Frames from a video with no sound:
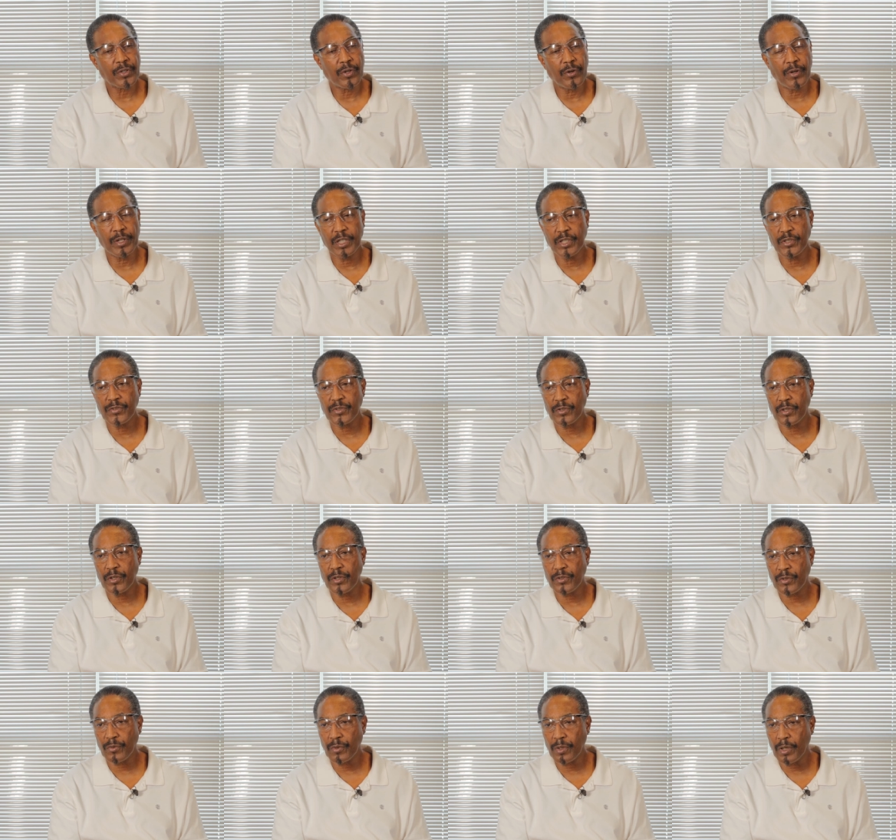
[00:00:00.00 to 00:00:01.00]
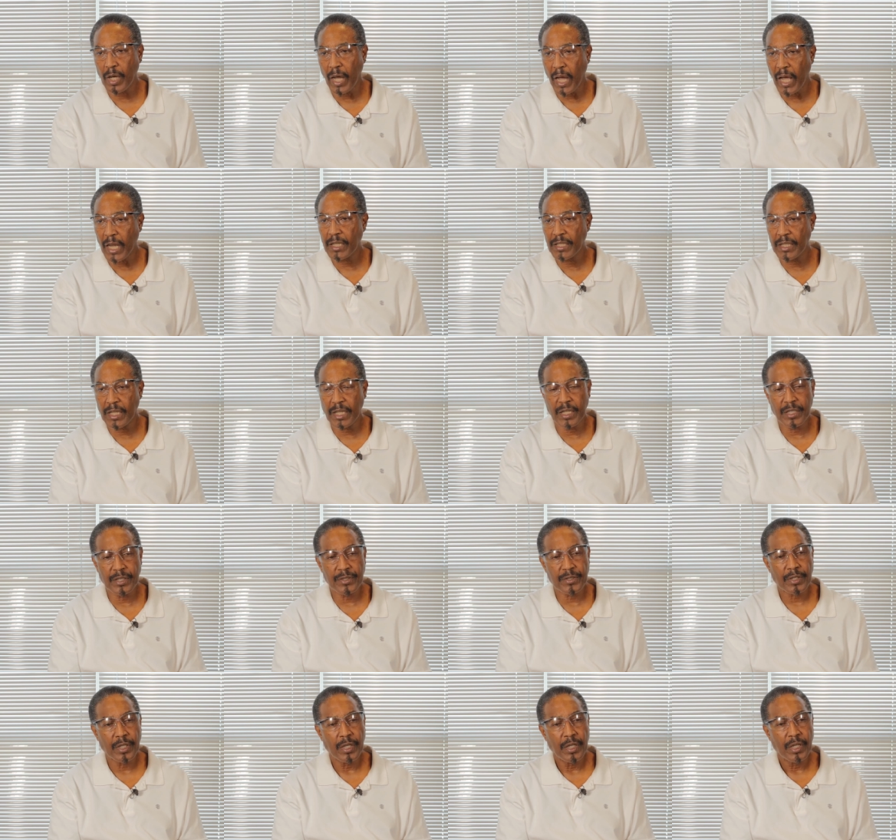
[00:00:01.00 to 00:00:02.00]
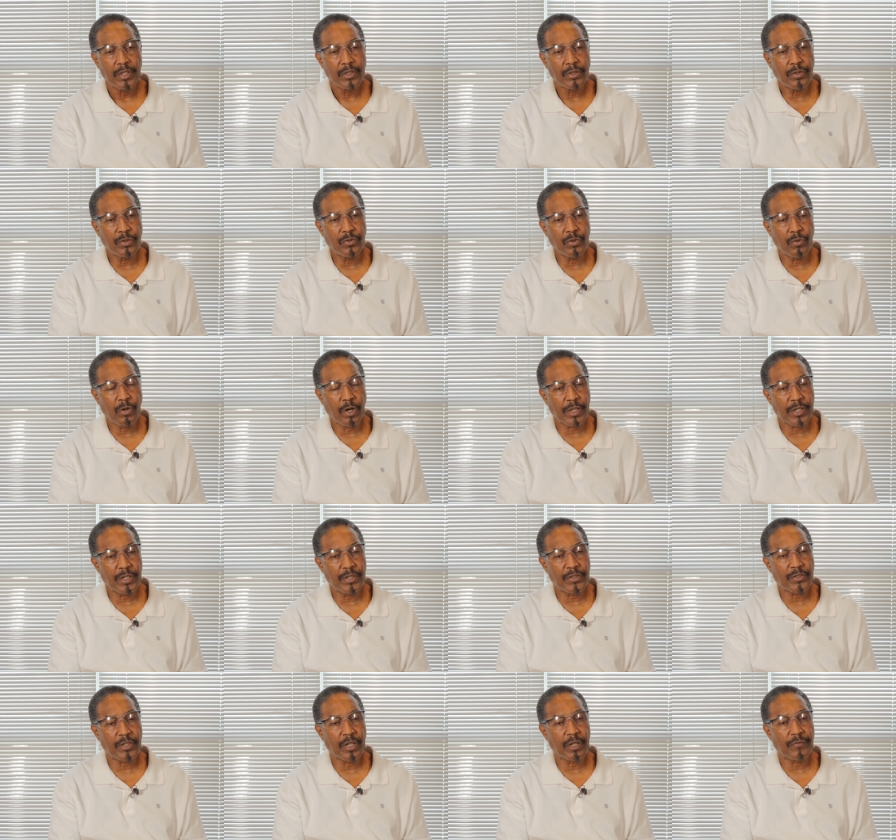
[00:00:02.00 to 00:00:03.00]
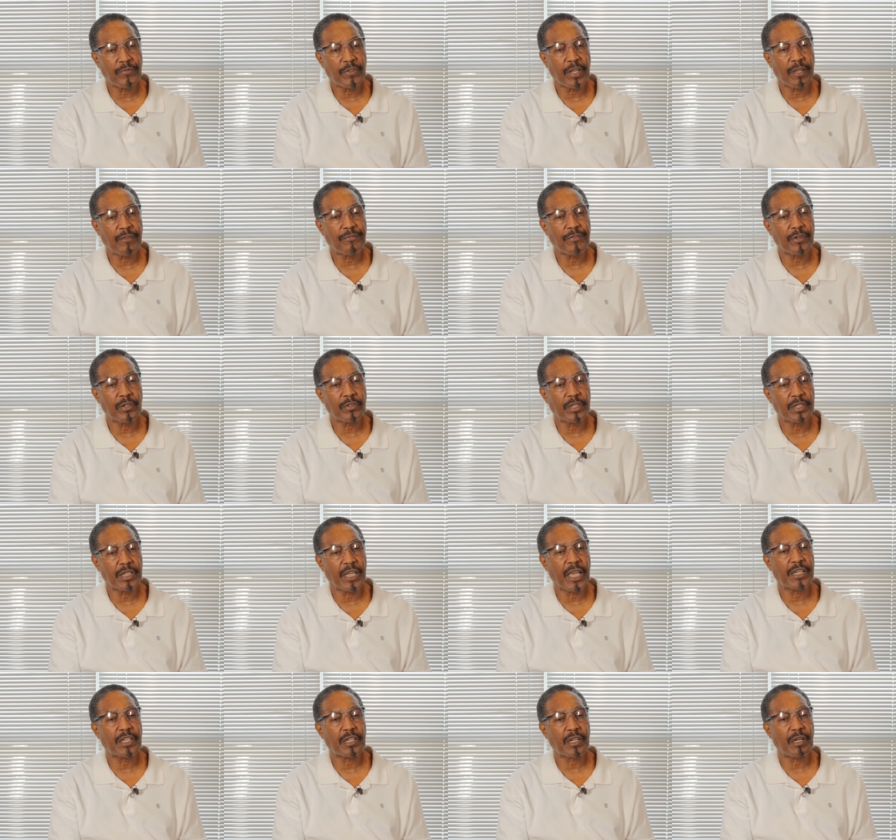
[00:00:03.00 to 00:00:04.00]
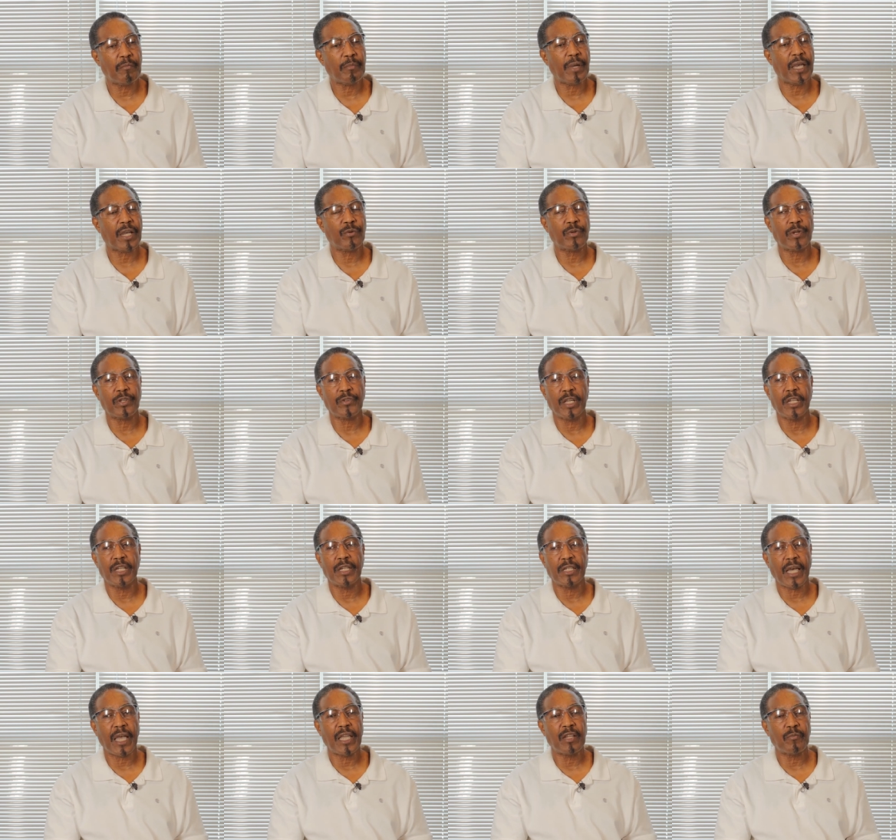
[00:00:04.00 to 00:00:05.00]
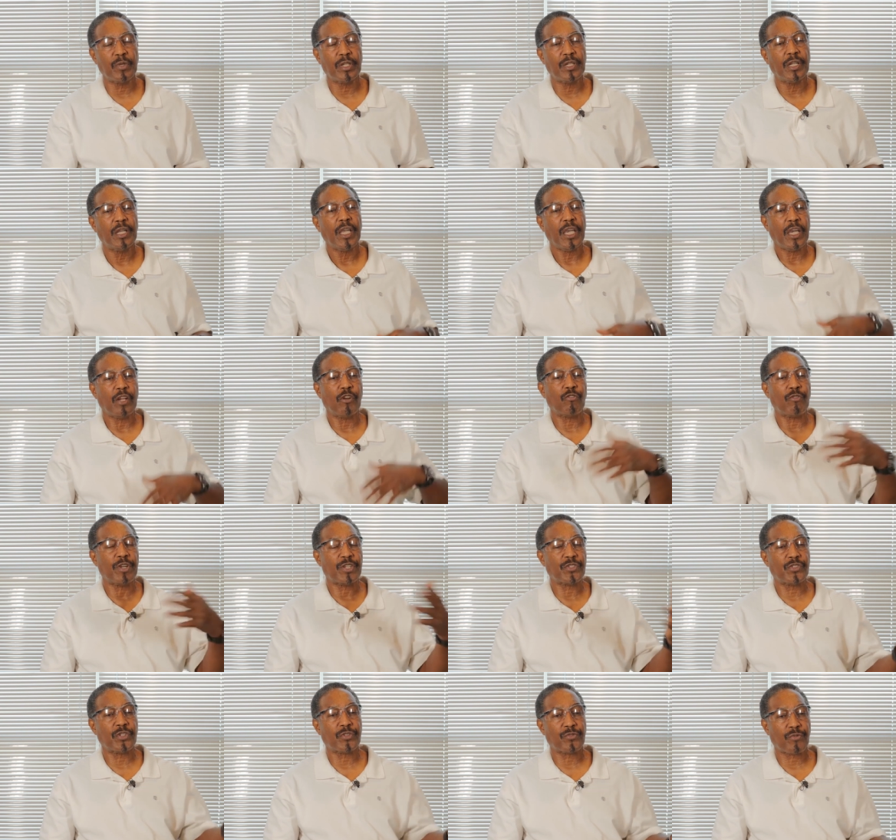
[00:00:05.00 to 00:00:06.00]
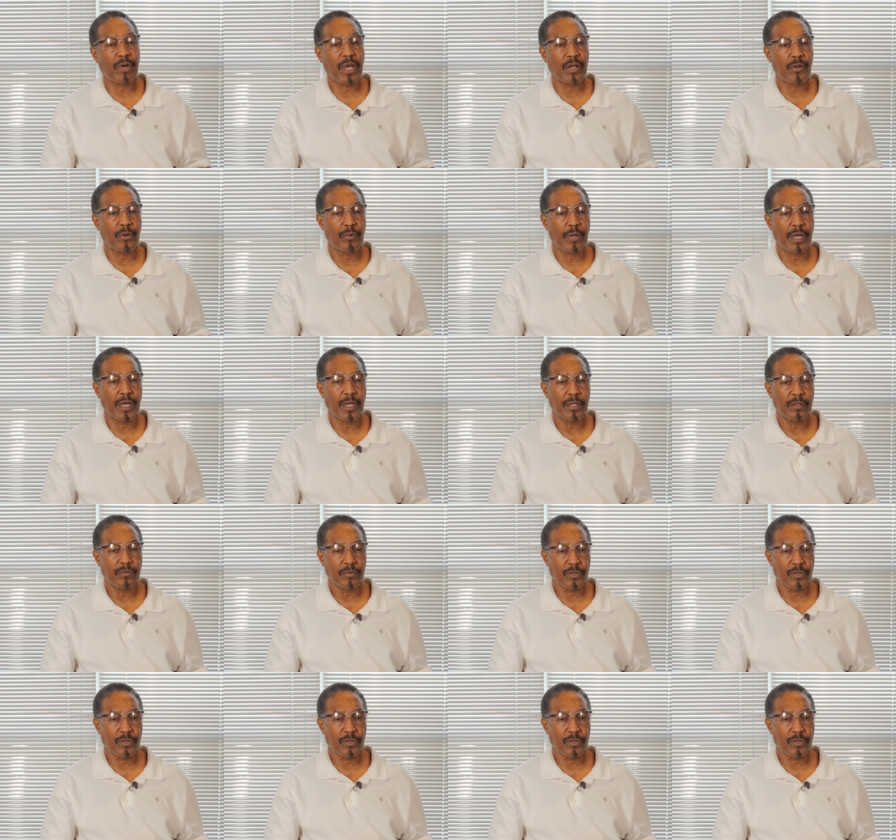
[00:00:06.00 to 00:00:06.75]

on Easter holidays, to do all of this stuff, they felt that they had to come back with an indictment and arrest us right away.